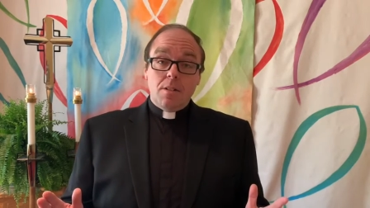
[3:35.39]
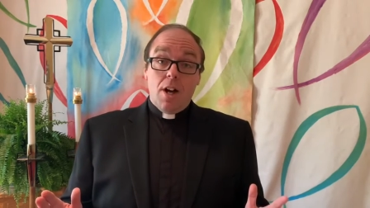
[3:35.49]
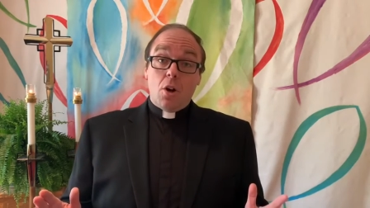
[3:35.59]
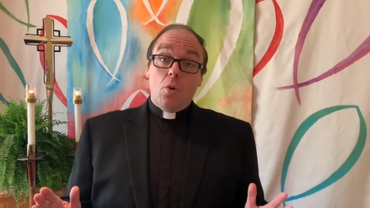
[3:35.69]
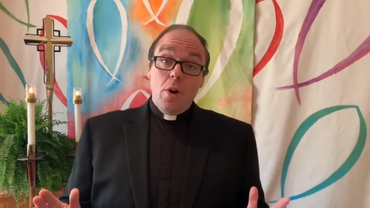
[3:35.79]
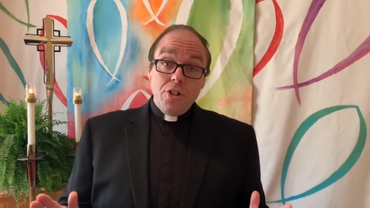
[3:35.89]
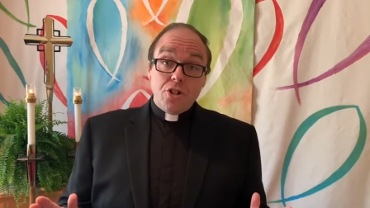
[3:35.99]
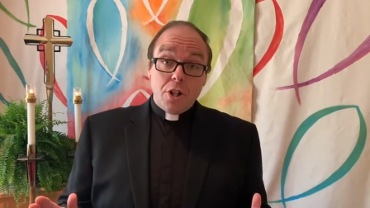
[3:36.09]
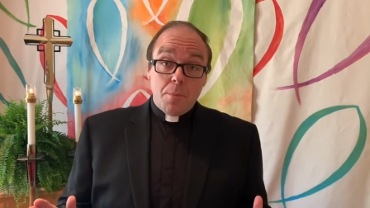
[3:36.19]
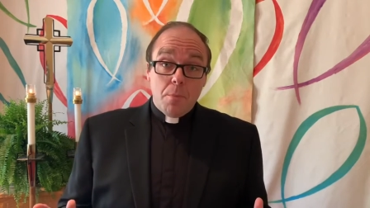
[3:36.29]
a
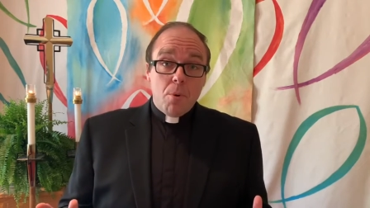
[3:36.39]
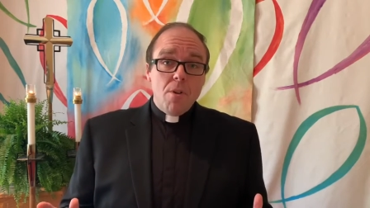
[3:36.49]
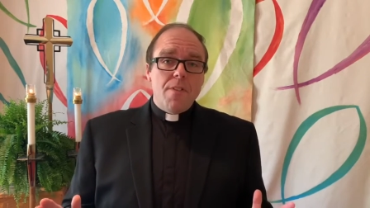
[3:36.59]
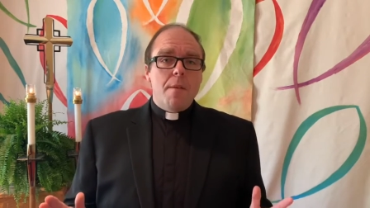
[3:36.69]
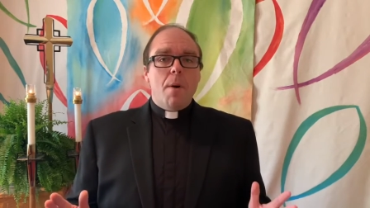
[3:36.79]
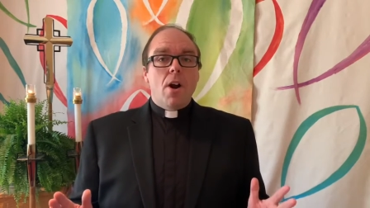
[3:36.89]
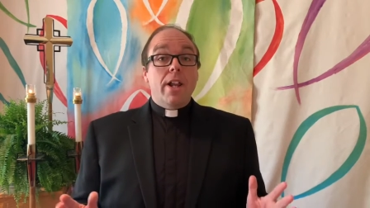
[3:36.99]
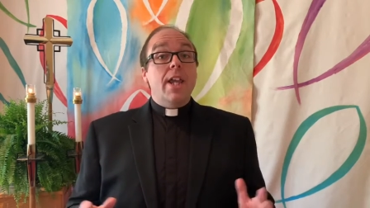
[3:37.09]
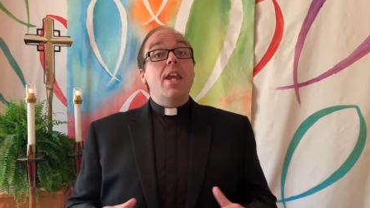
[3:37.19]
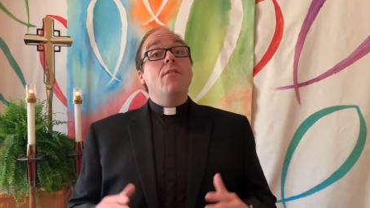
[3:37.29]
questionable birthday
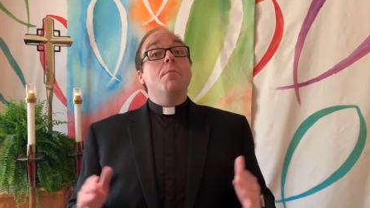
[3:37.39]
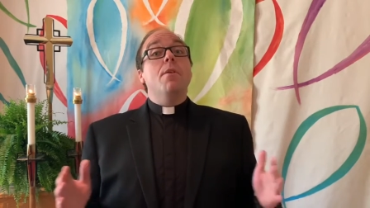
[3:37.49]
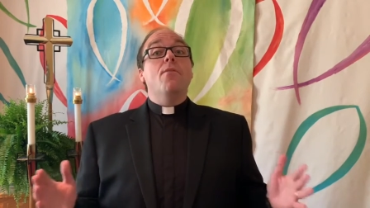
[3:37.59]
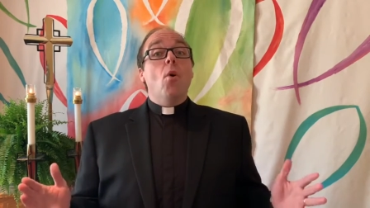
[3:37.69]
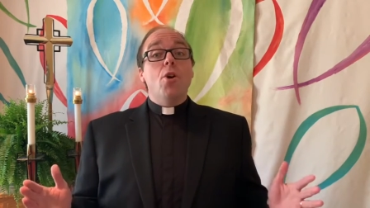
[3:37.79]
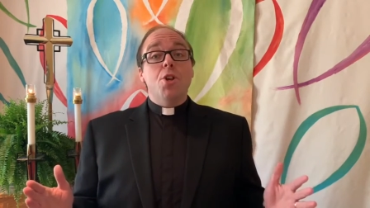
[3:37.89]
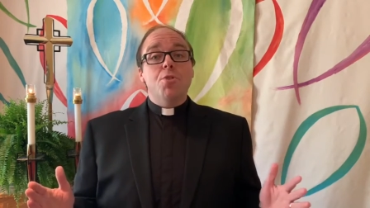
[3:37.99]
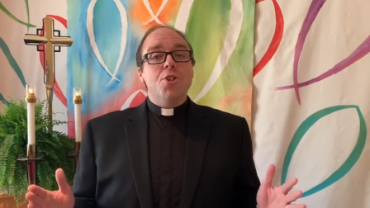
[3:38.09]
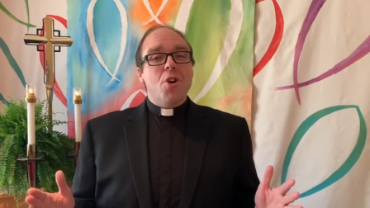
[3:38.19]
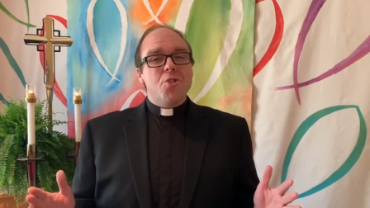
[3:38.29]
party even before you
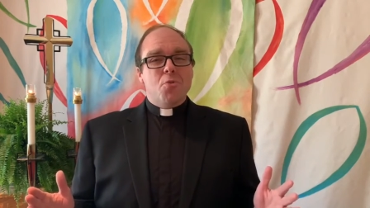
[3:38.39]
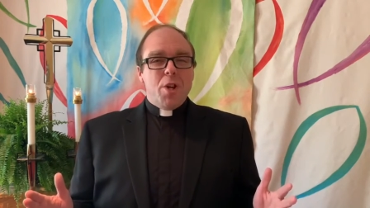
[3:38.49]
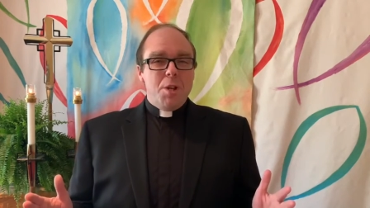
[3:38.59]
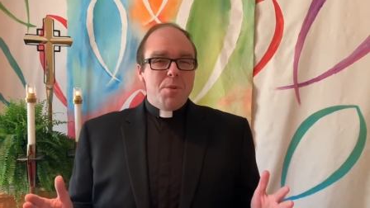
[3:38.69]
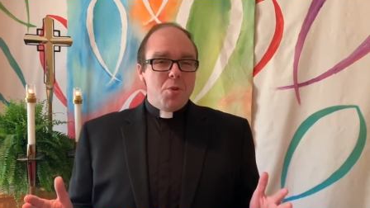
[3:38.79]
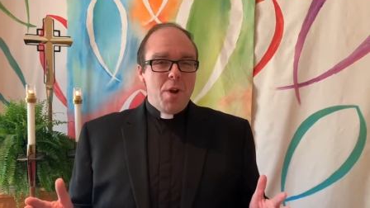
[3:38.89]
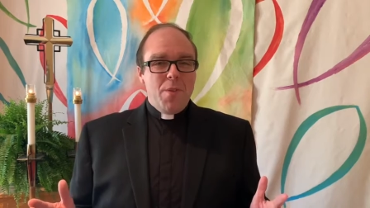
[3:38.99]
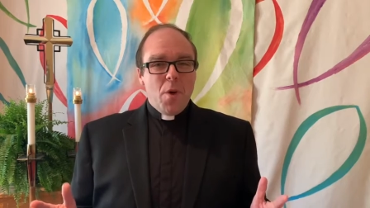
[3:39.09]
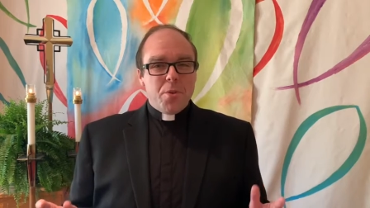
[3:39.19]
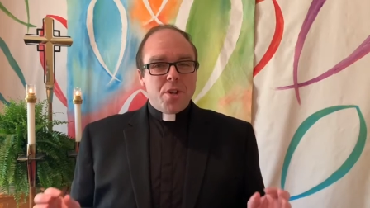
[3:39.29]
start to read
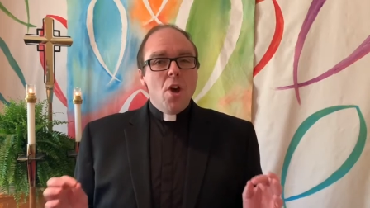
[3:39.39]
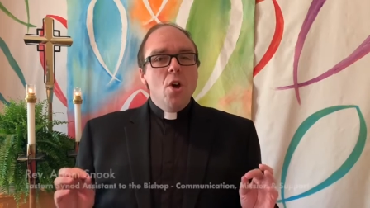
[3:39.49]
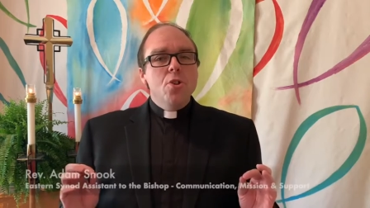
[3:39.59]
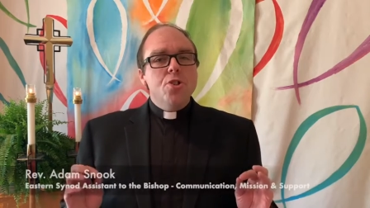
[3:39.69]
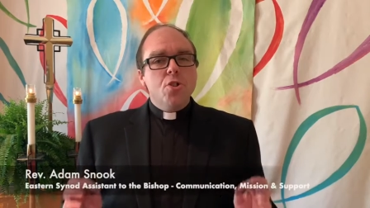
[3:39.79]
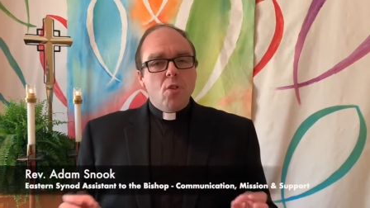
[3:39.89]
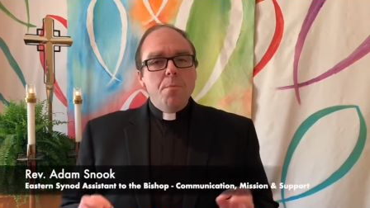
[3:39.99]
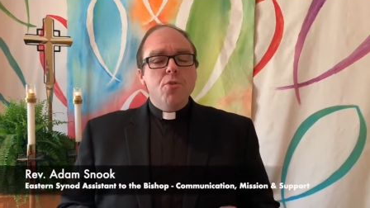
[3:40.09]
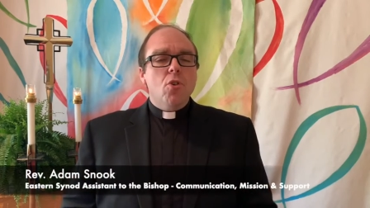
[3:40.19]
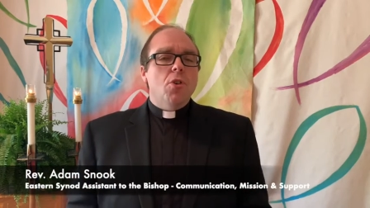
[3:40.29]
between those
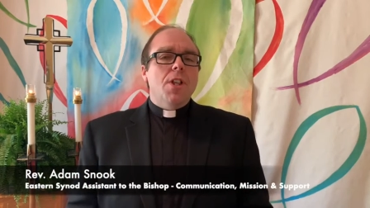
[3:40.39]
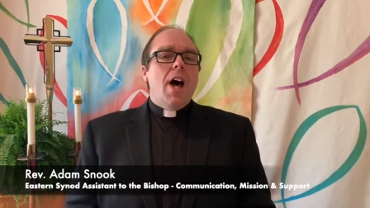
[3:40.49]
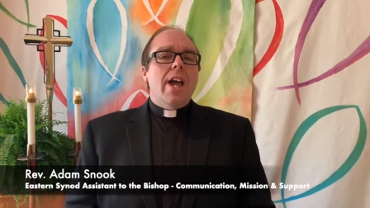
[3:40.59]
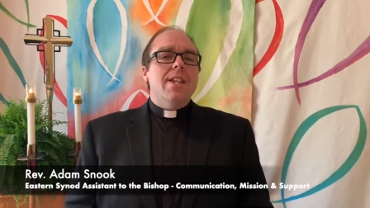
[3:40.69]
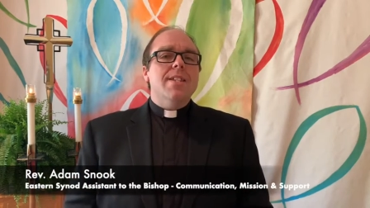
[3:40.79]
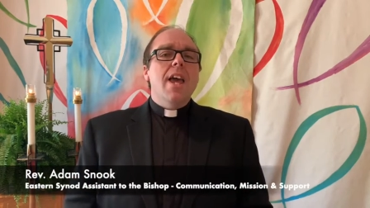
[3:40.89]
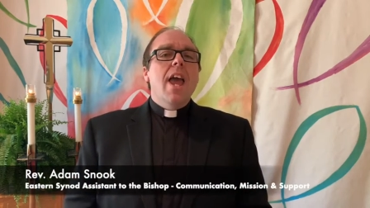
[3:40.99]
scriptural lines,